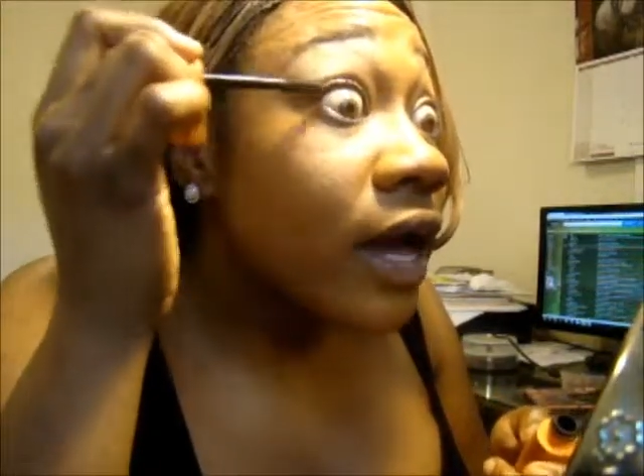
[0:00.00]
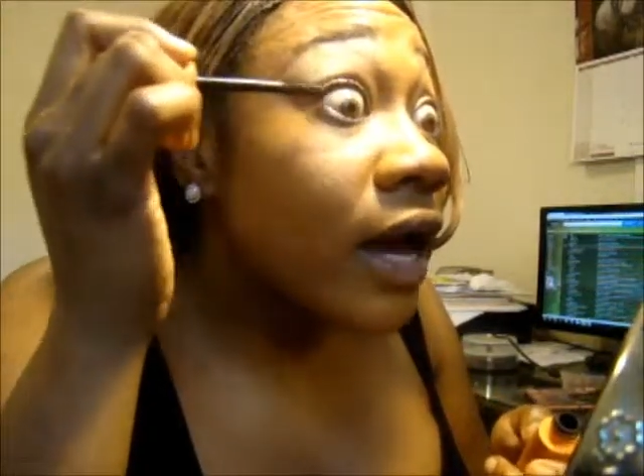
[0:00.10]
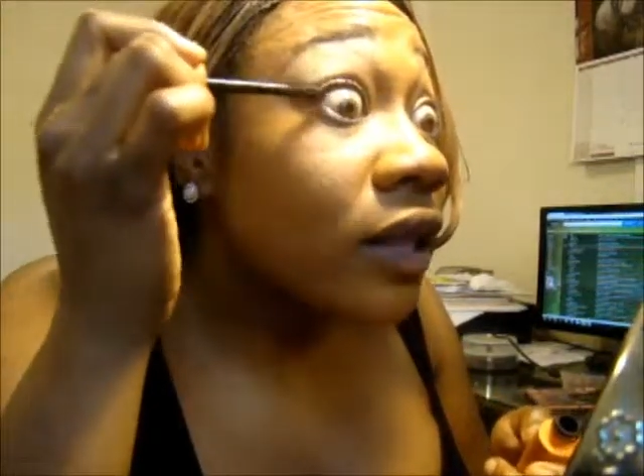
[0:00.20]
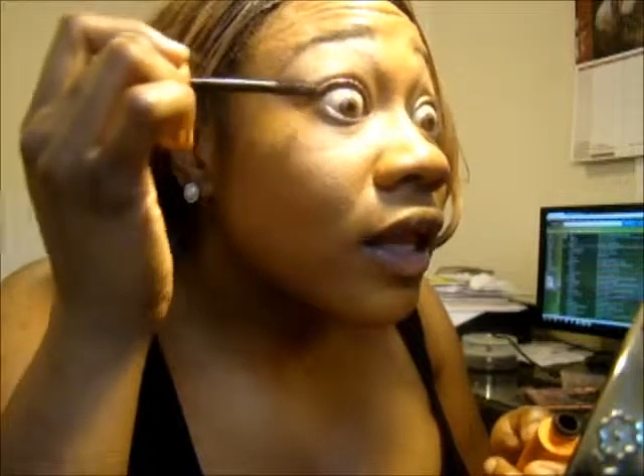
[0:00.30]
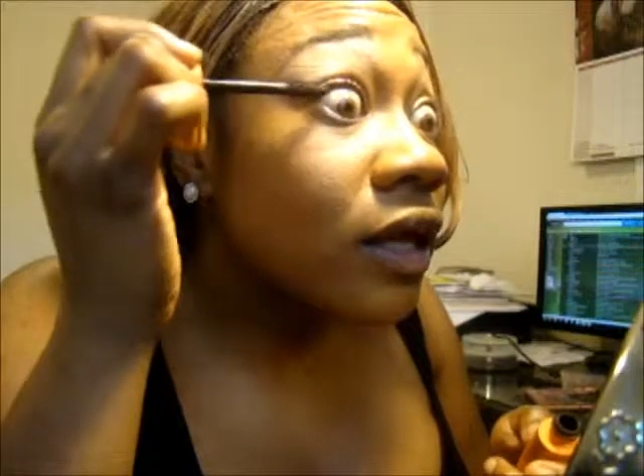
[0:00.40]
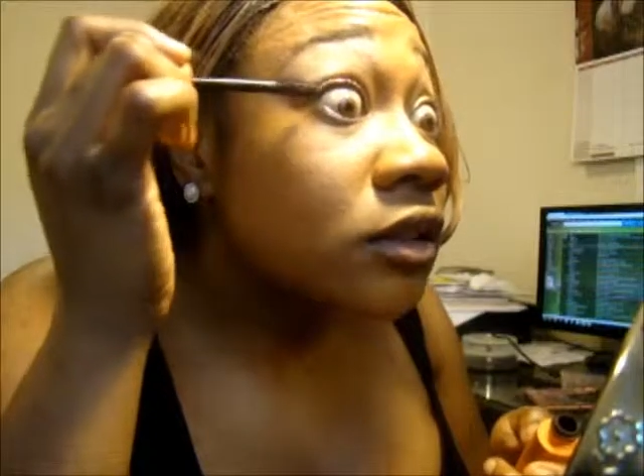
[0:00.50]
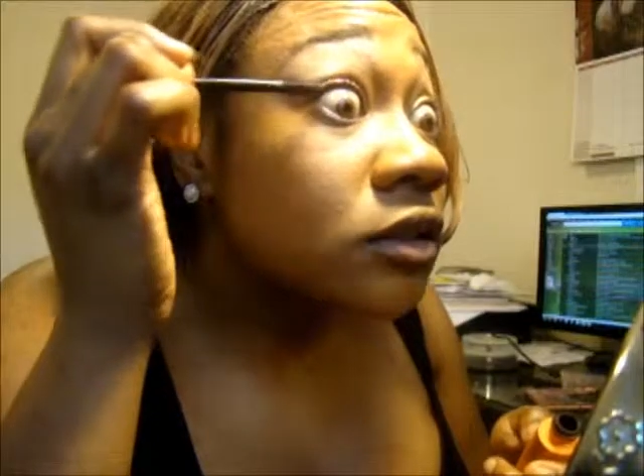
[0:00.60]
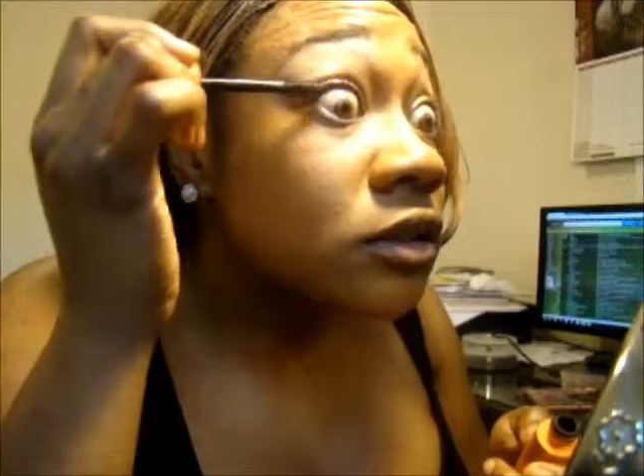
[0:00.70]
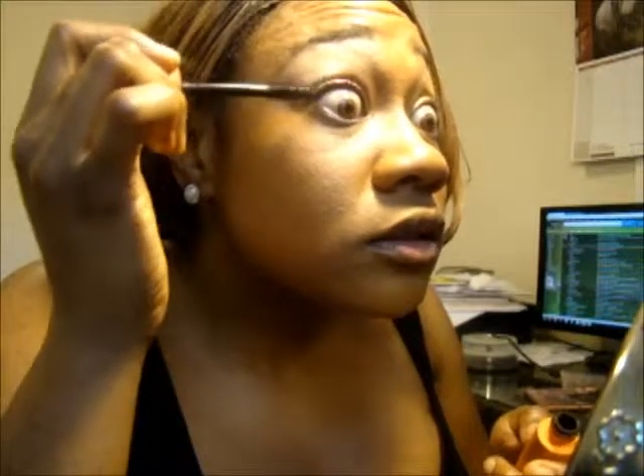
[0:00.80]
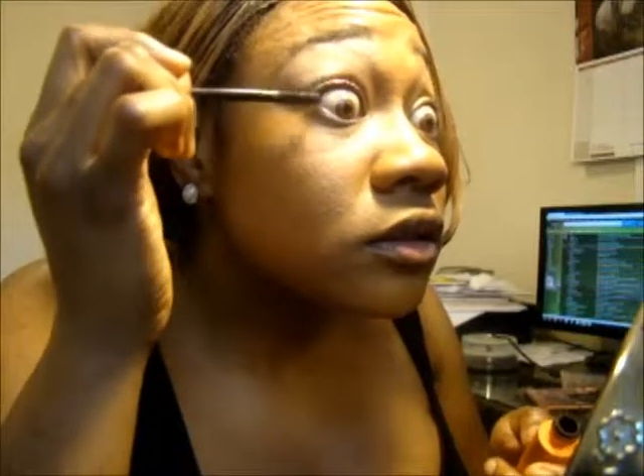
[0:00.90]

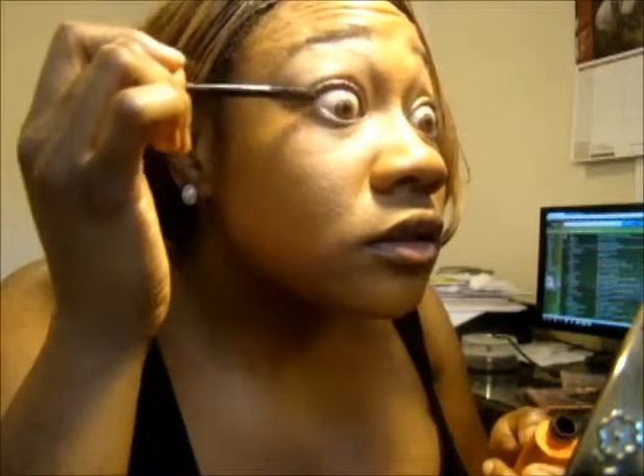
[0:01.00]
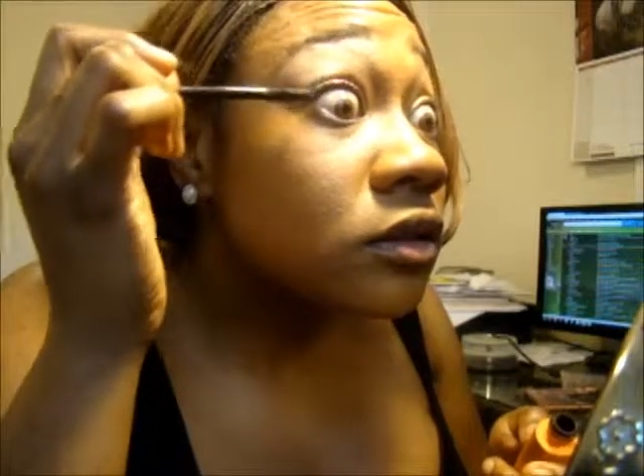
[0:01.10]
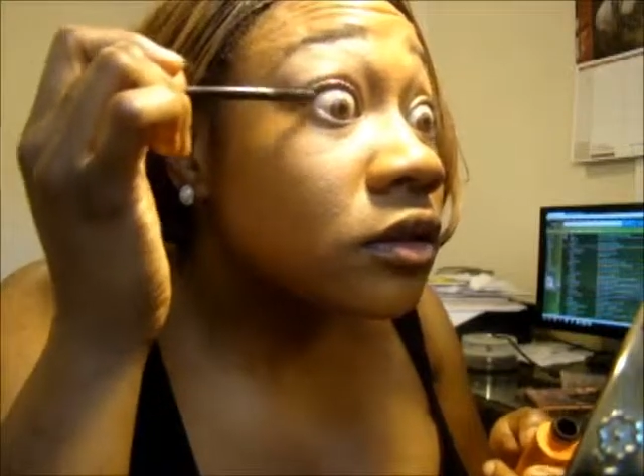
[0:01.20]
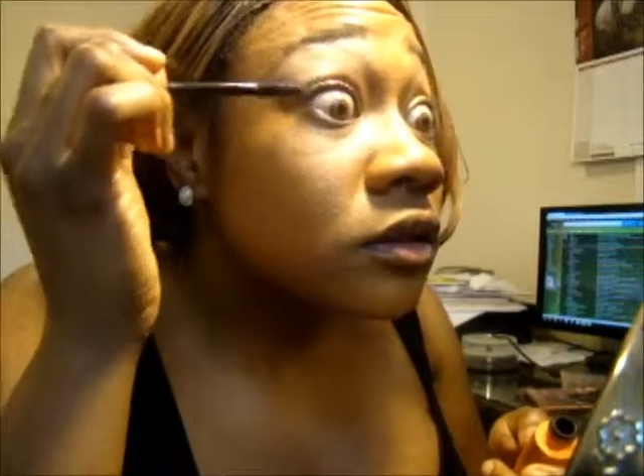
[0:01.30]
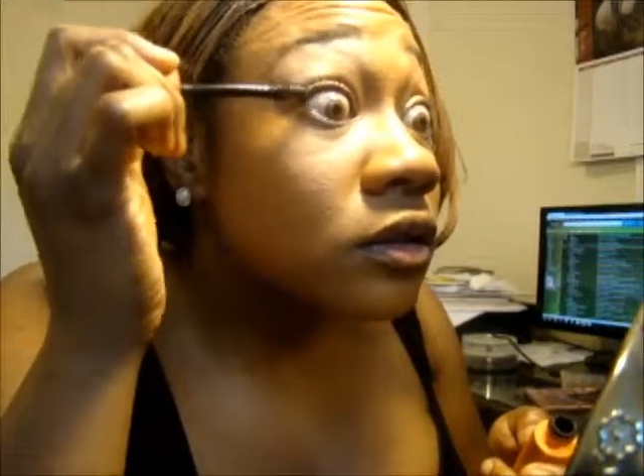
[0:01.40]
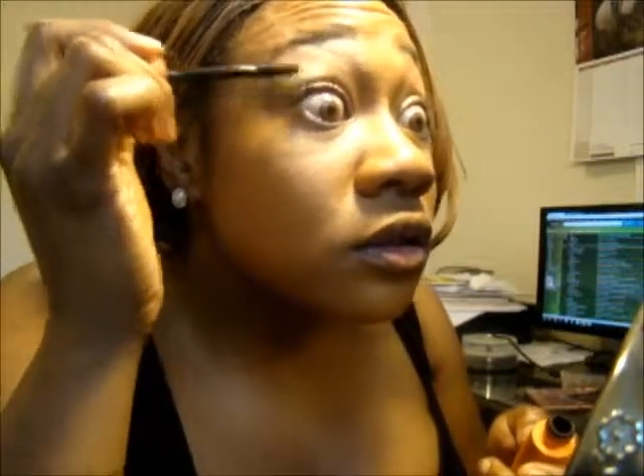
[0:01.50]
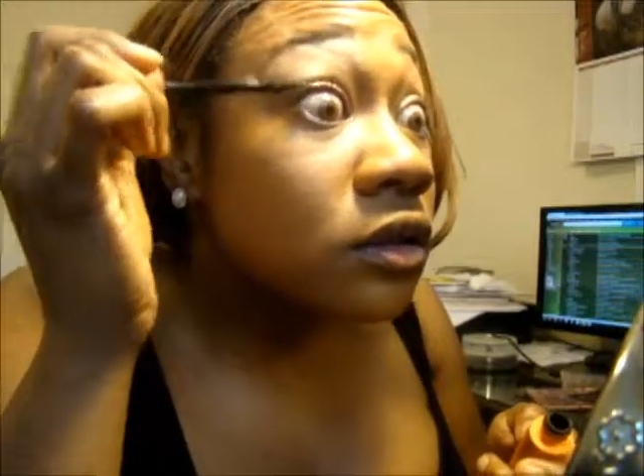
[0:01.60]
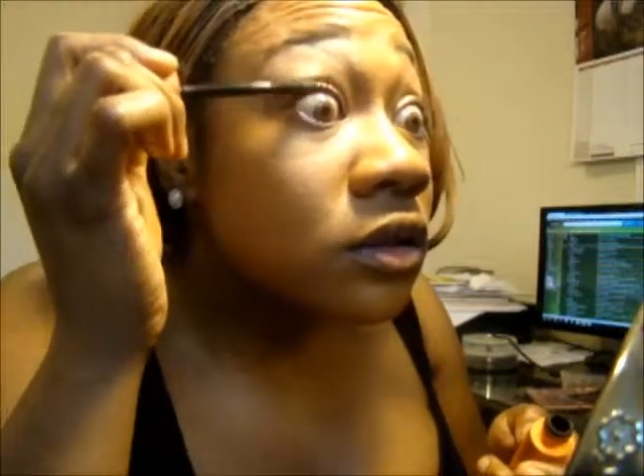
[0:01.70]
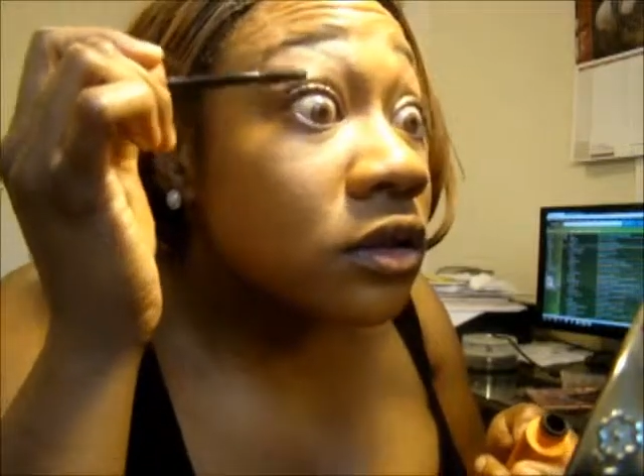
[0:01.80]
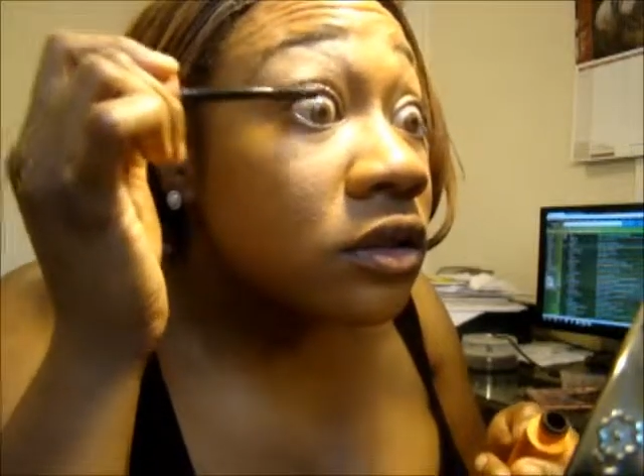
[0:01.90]
eyelashes.
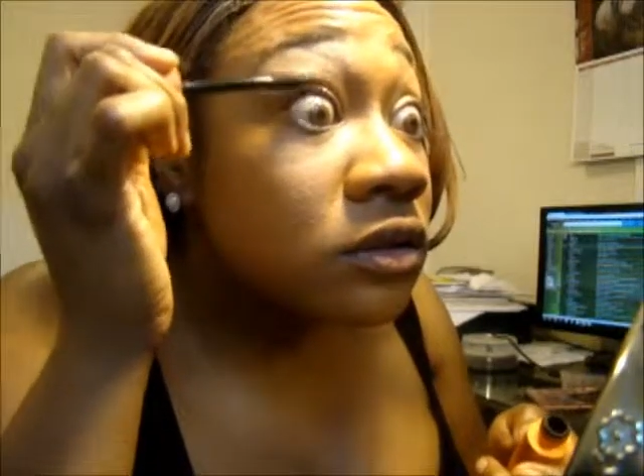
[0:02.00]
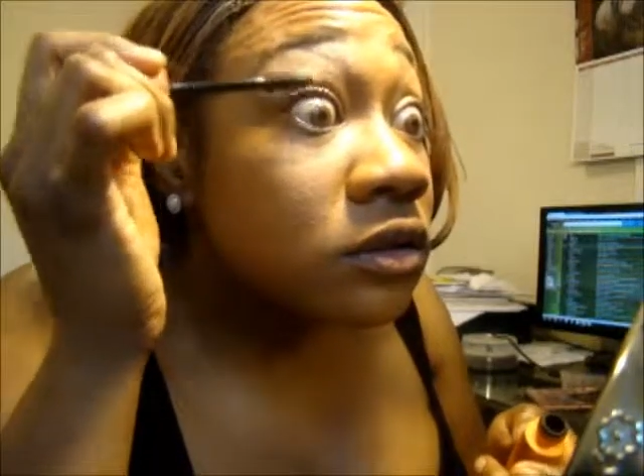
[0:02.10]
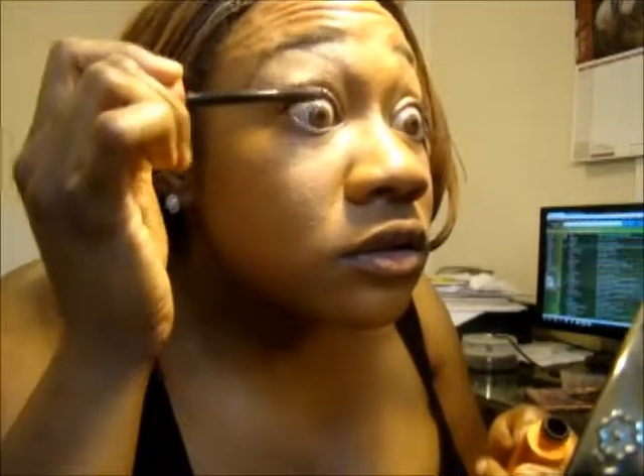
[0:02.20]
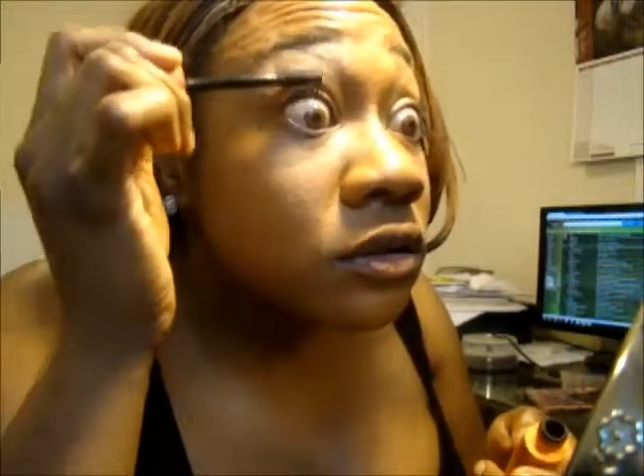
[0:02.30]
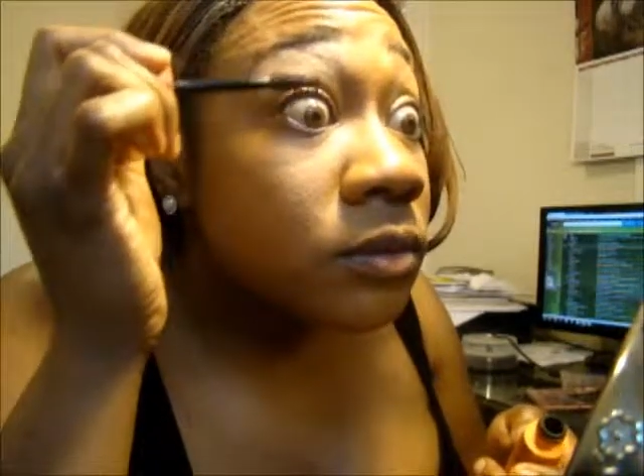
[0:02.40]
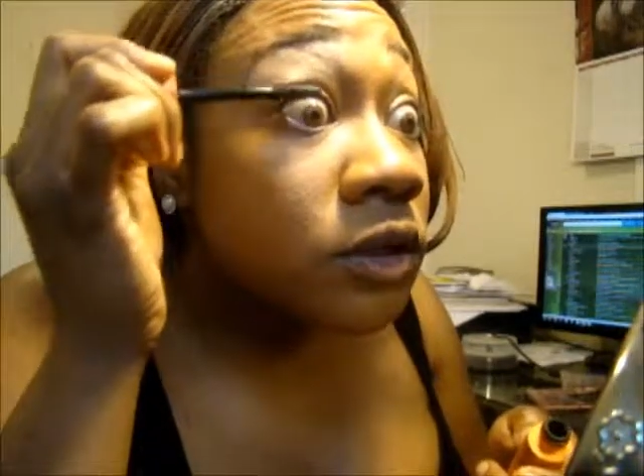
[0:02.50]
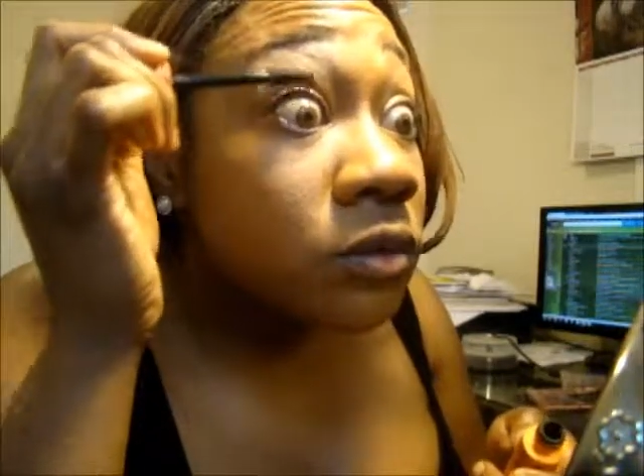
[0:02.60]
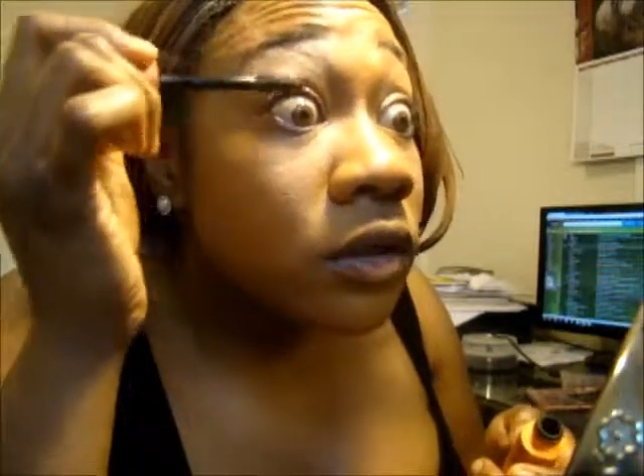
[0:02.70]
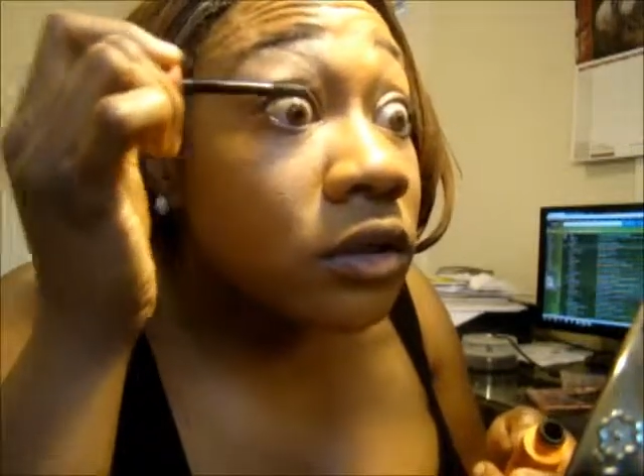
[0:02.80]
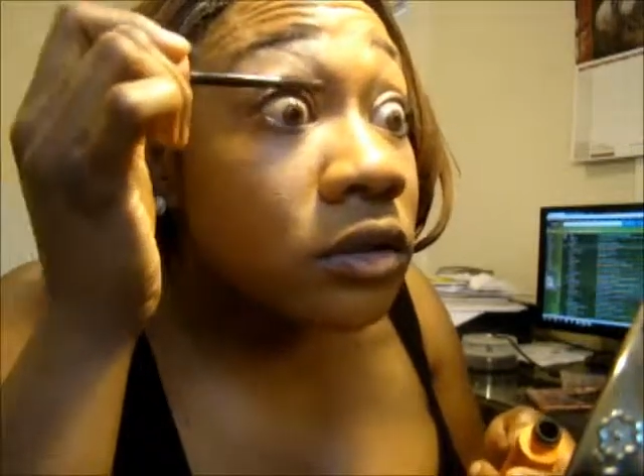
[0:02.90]
It's too much
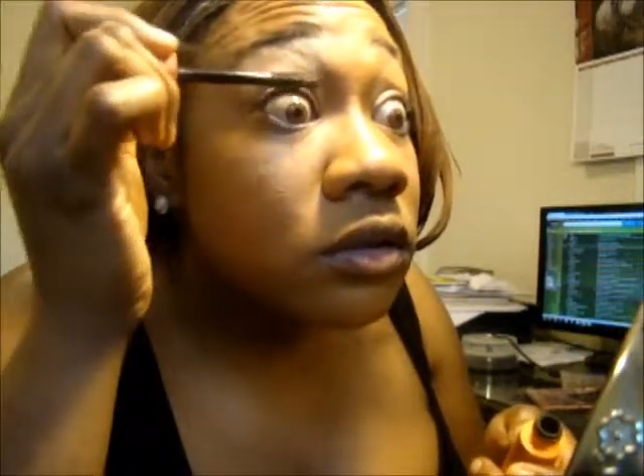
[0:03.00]
work.